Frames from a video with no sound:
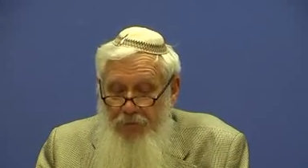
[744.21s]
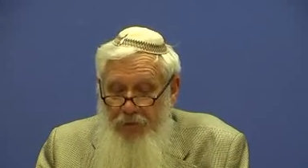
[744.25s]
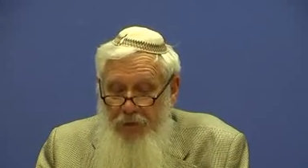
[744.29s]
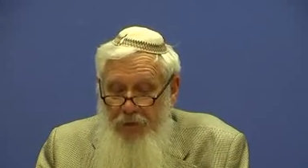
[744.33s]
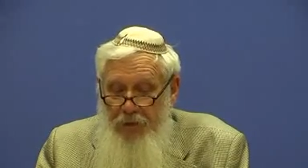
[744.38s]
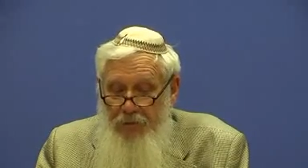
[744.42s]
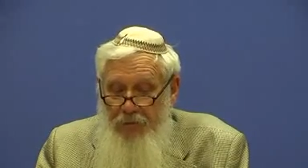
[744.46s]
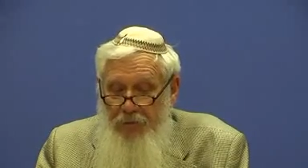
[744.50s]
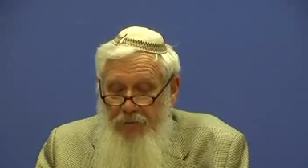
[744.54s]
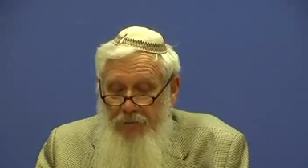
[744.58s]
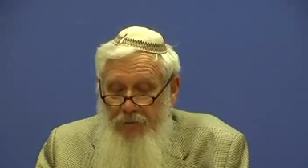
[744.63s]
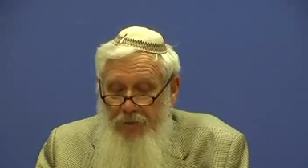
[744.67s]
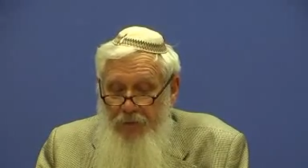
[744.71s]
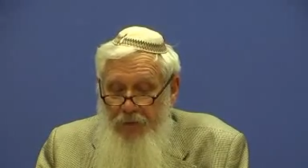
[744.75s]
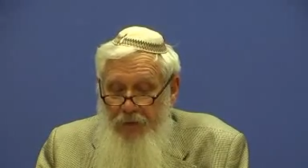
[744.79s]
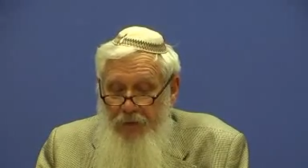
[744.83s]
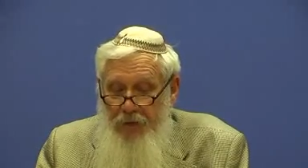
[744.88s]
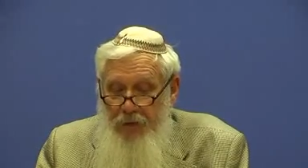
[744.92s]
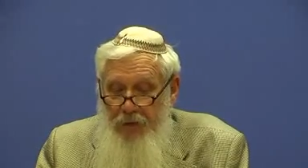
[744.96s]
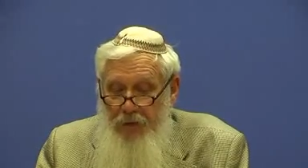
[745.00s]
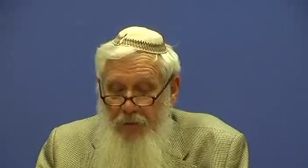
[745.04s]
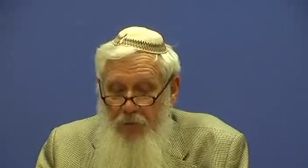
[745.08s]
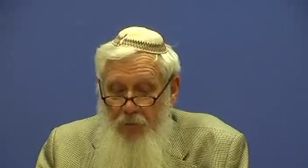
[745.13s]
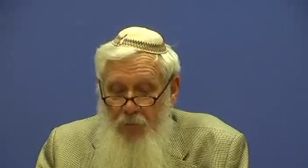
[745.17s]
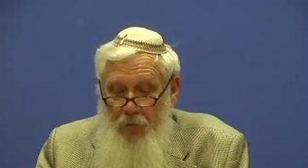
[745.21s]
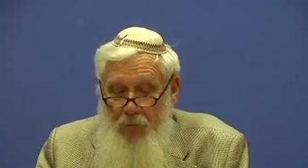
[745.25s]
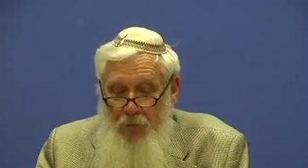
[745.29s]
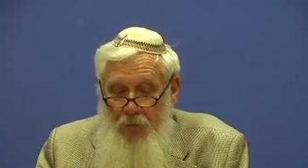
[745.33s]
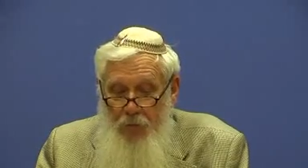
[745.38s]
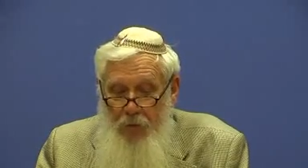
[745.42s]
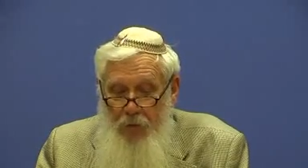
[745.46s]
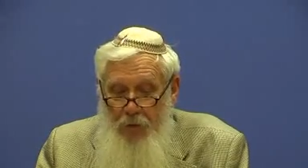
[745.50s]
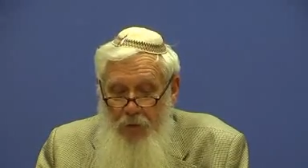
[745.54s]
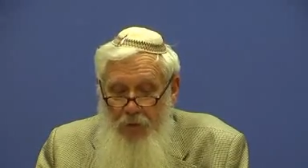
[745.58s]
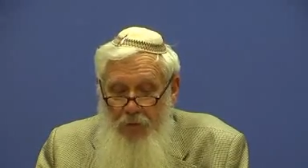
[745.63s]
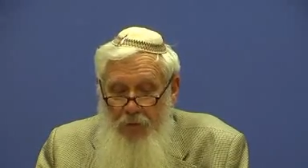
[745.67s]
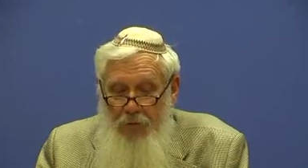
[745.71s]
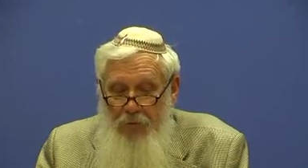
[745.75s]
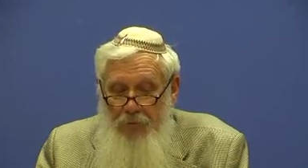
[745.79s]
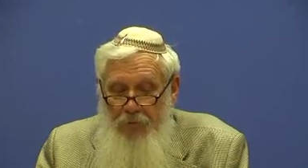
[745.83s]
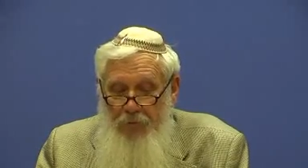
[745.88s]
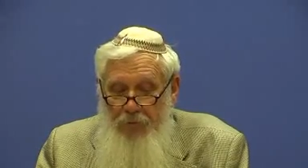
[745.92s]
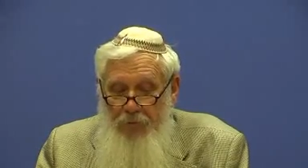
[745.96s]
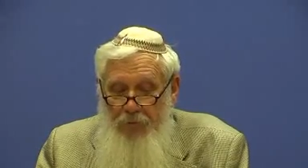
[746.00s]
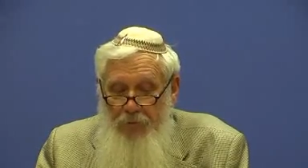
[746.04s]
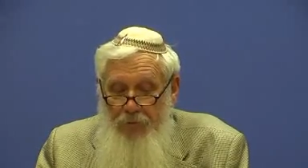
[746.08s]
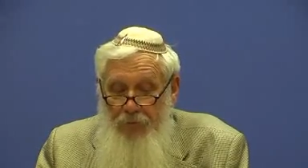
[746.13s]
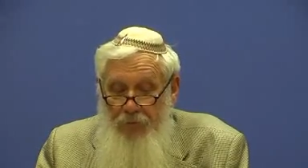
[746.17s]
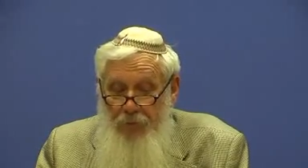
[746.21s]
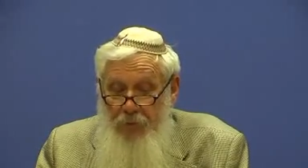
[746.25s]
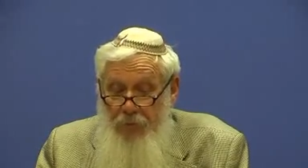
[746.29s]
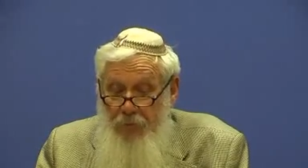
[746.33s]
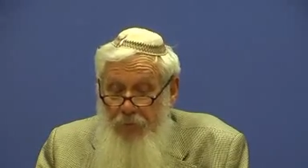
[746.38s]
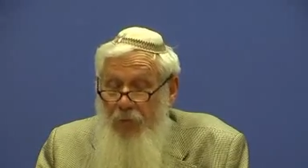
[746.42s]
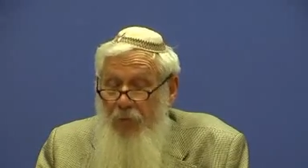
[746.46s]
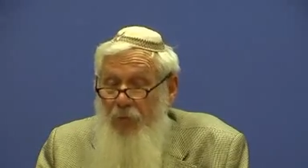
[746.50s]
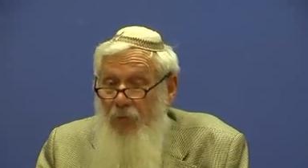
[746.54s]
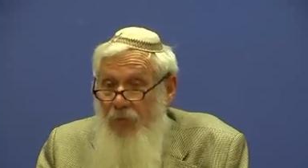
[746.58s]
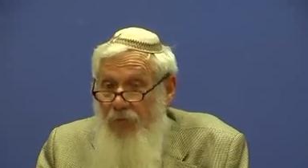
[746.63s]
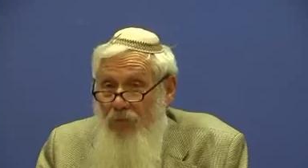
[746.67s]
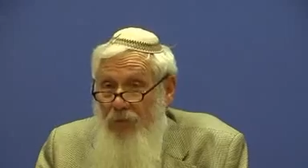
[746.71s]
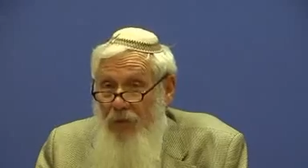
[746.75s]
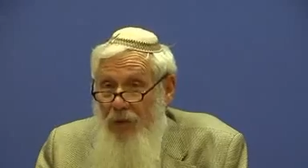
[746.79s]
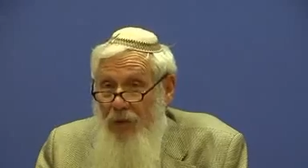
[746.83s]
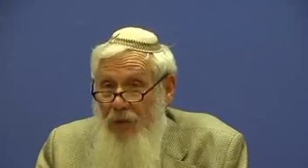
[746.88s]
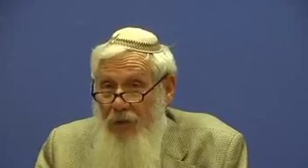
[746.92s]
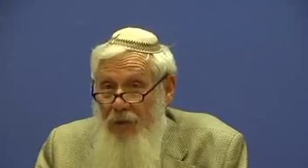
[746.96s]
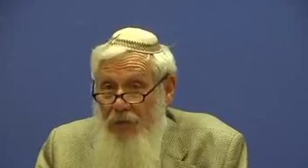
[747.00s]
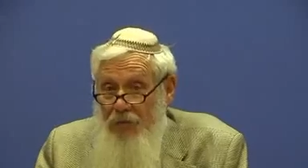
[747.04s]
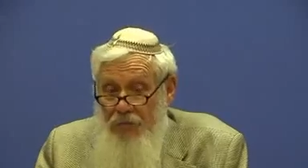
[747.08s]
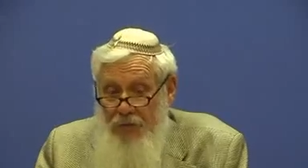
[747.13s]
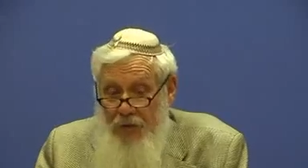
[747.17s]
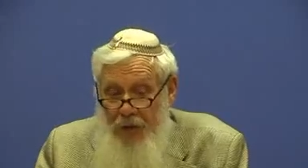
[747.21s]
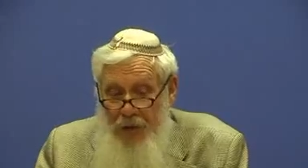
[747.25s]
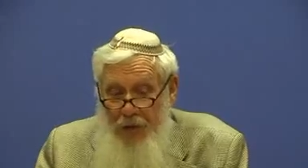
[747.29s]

start studying war for its own sake.